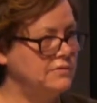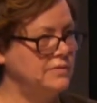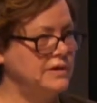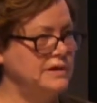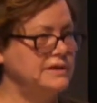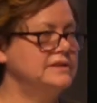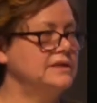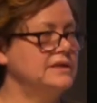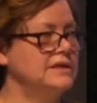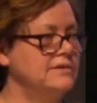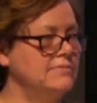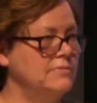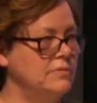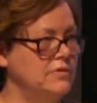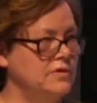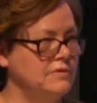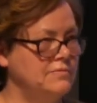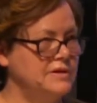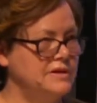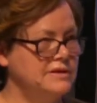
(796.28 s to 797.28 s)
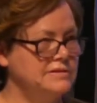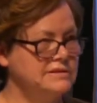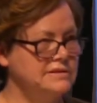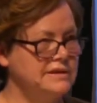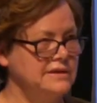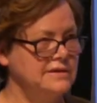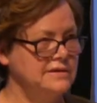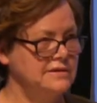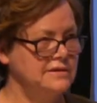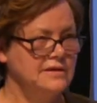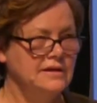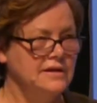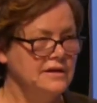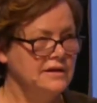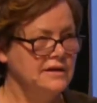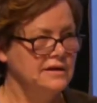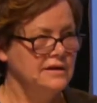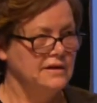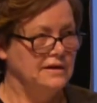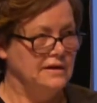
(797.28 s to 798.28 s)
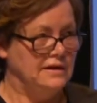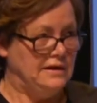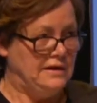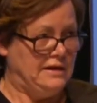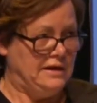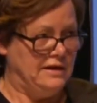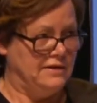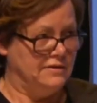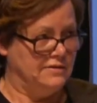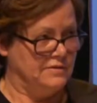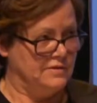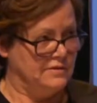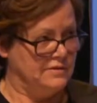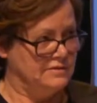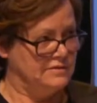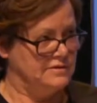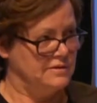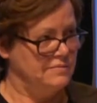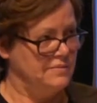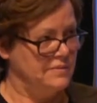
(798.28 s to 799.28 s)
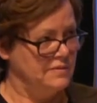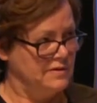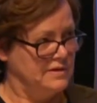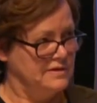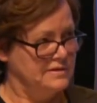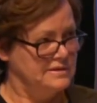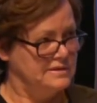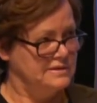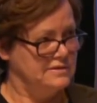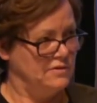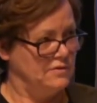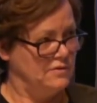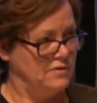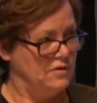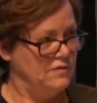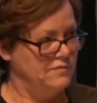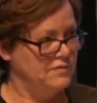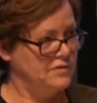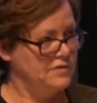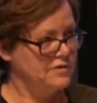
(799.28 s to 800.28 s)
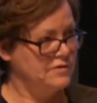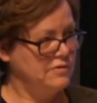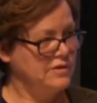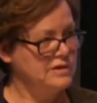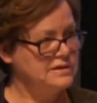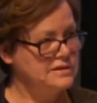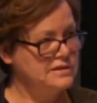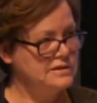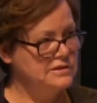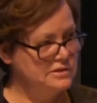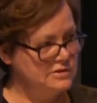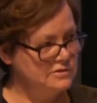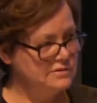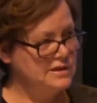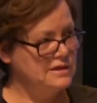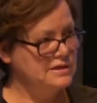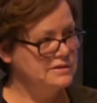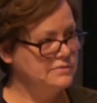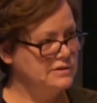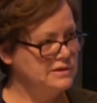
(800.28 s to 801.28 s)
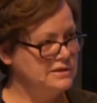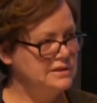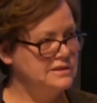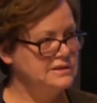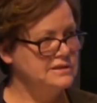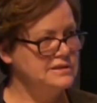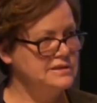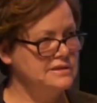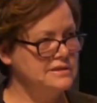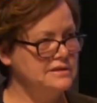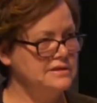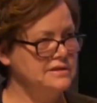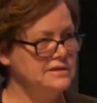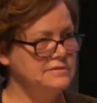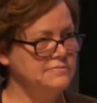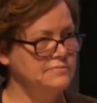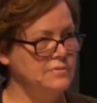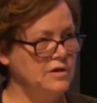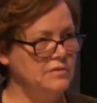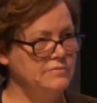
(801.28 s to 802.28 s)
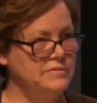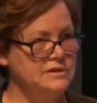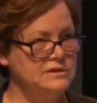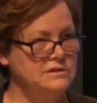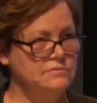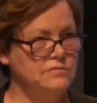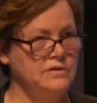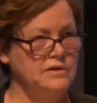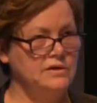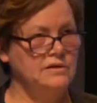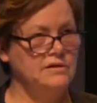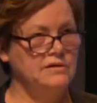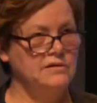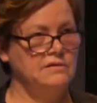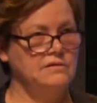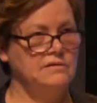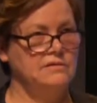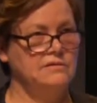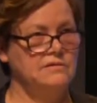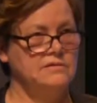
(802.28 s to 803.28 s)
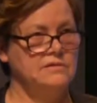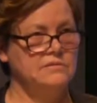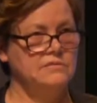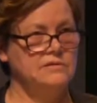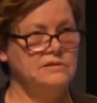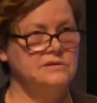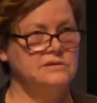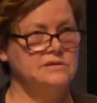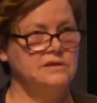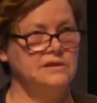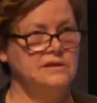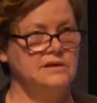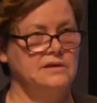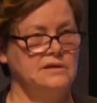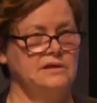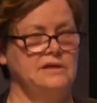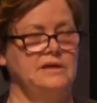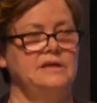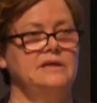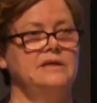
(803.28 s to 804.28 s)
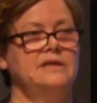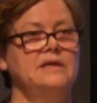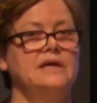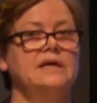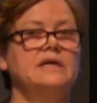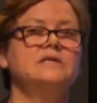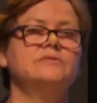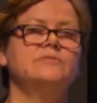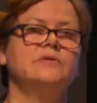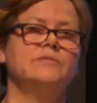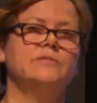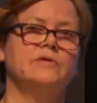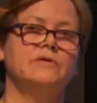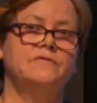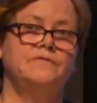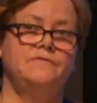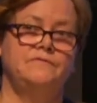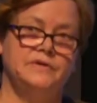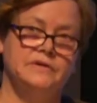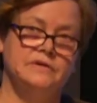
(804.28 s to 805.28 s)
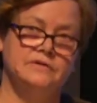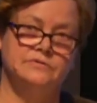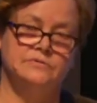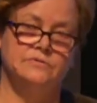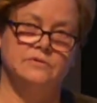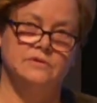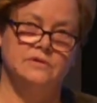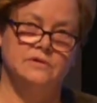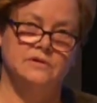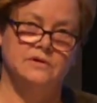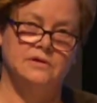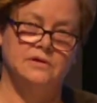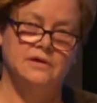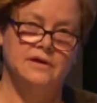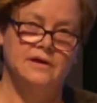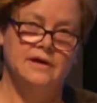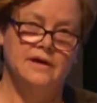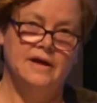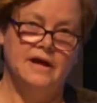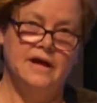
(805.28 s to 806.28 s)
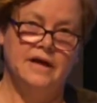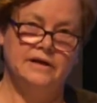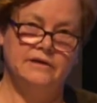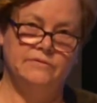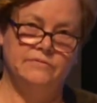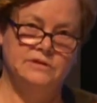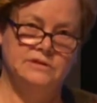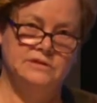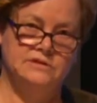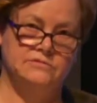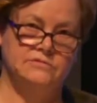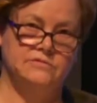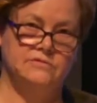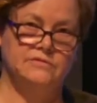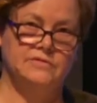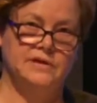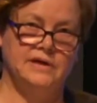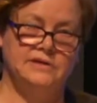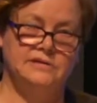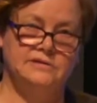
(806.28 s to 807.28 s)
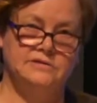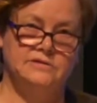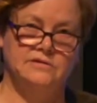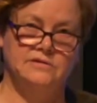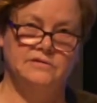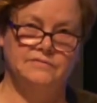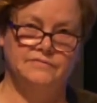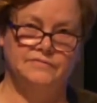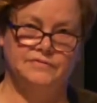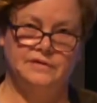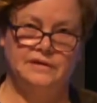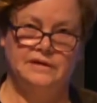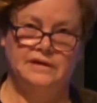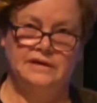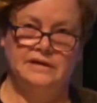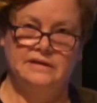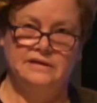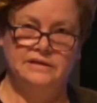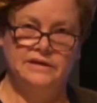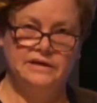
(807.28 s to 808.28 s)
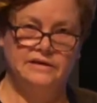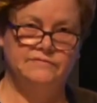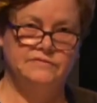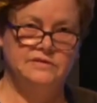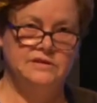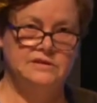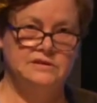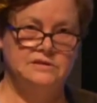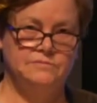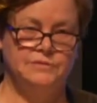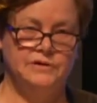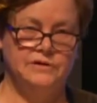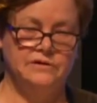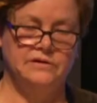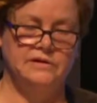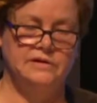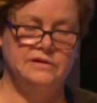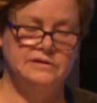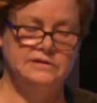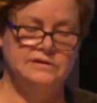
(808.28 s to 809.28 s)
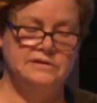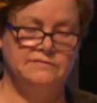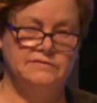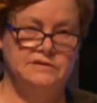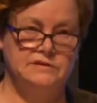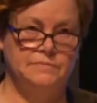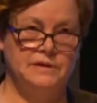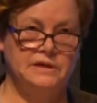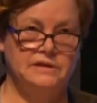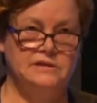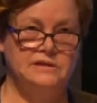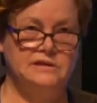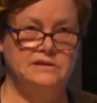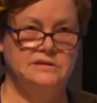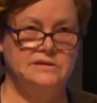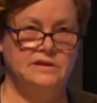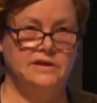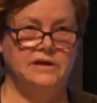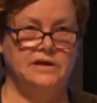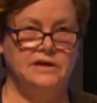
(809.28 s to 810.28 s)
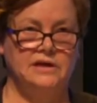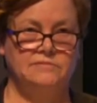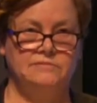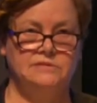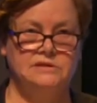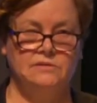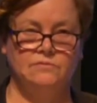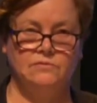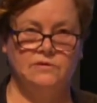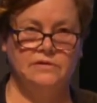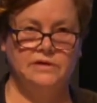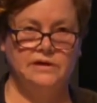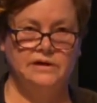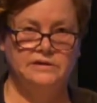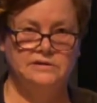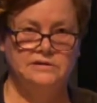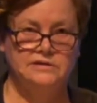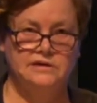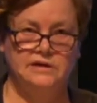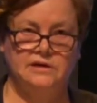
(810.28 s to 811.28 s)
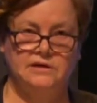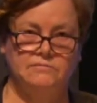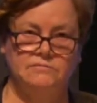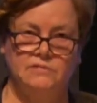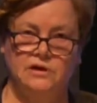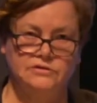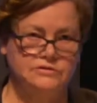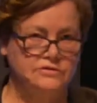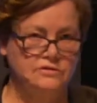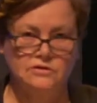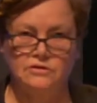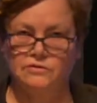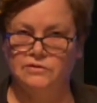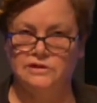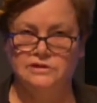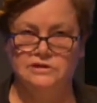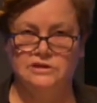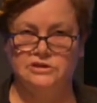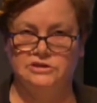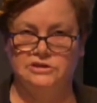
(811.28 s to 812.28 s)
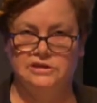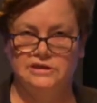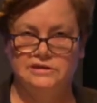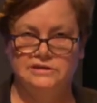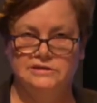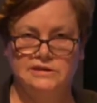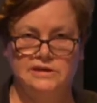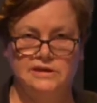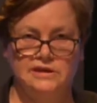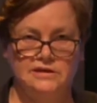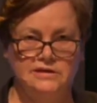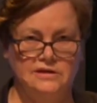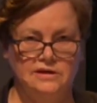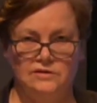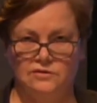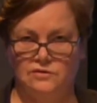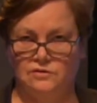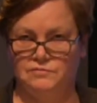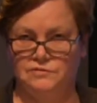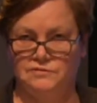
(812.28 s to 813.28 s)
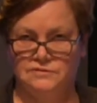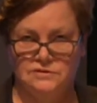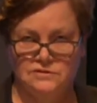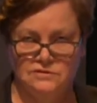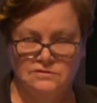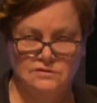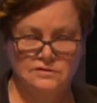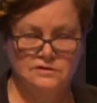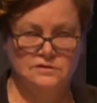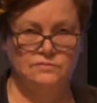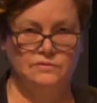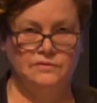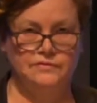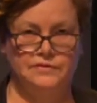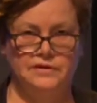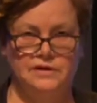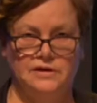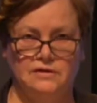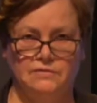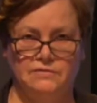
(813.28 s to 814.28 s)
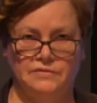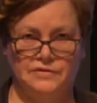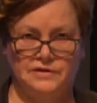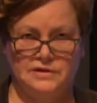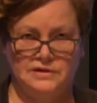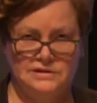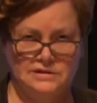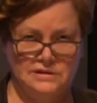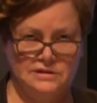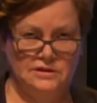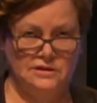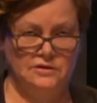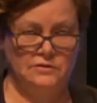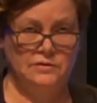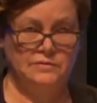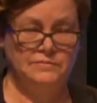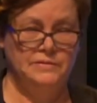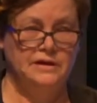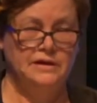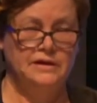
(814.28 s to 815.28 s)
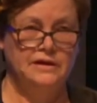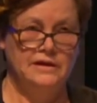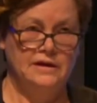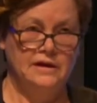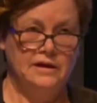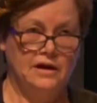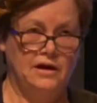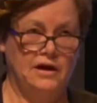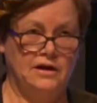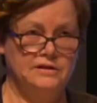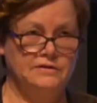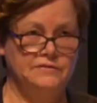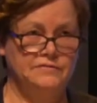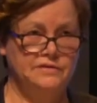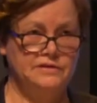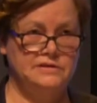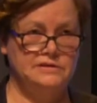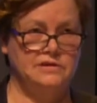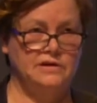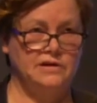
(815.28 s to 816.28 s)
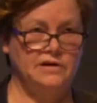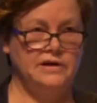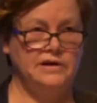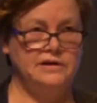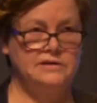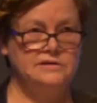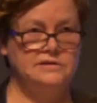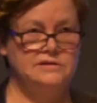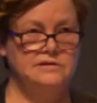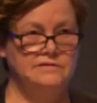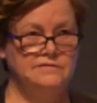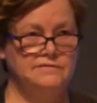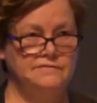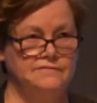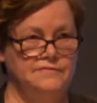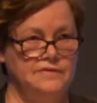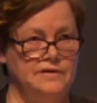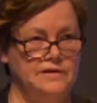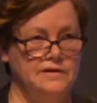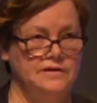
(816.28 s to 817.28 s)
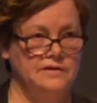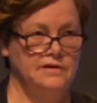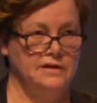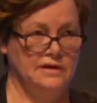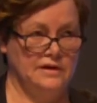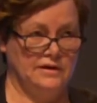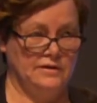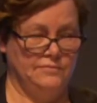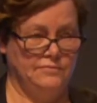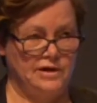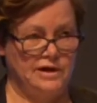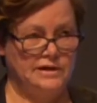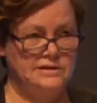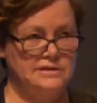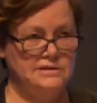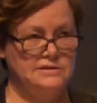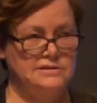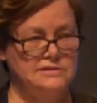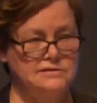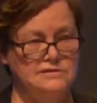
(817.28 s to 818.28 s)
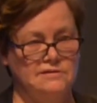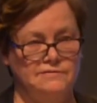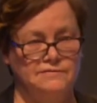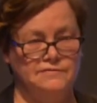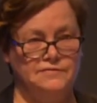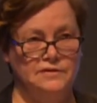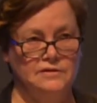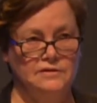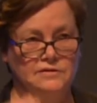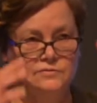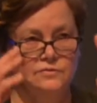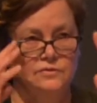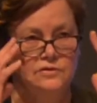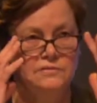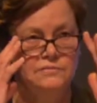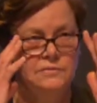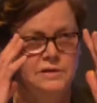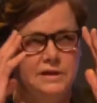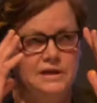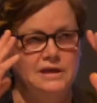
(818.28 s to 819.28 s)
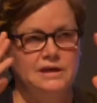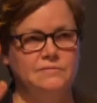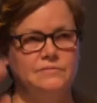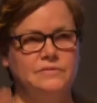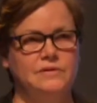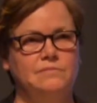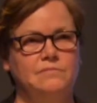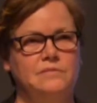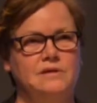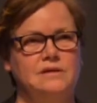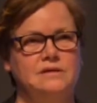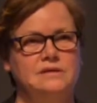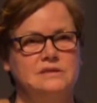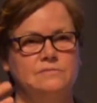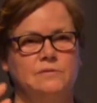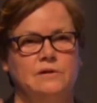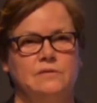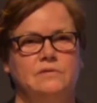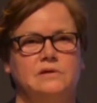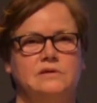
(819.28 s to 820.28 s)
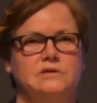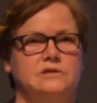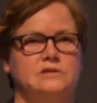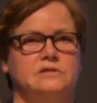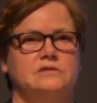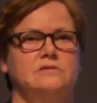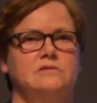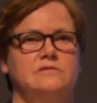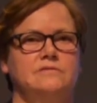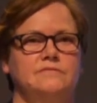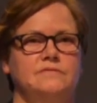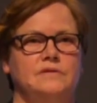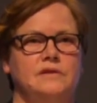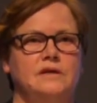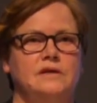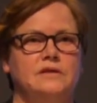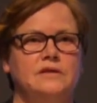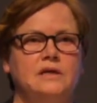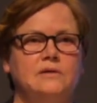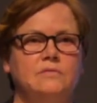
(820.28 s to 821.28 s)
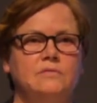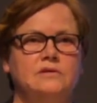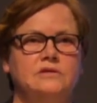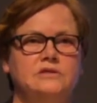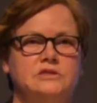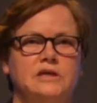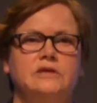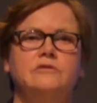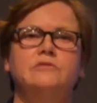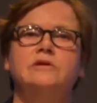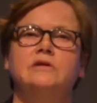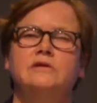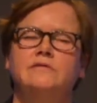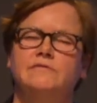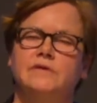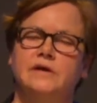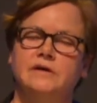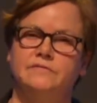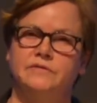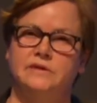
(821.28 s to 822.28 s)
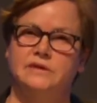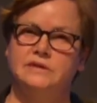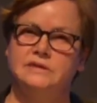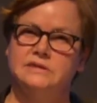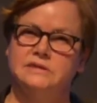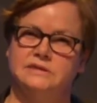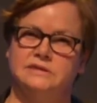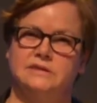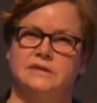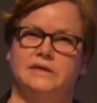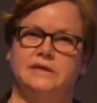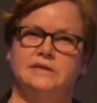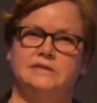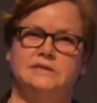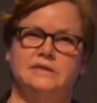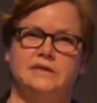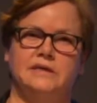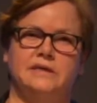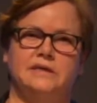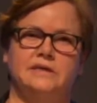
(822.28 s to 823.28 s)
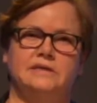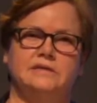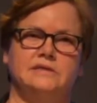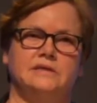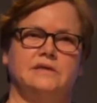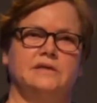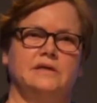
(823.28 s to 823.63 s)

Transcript: went anymore, but it's like some over the course of the two days, we did see these moments where there was like an engagement with field work, and it was through that sort of lived experience of spending time somewhere else. Um, also, going to Shenzhen, a group of students went there with Continuum. All of these kinds of uh, practices of field work became the means by which sort of they were generative of insights, and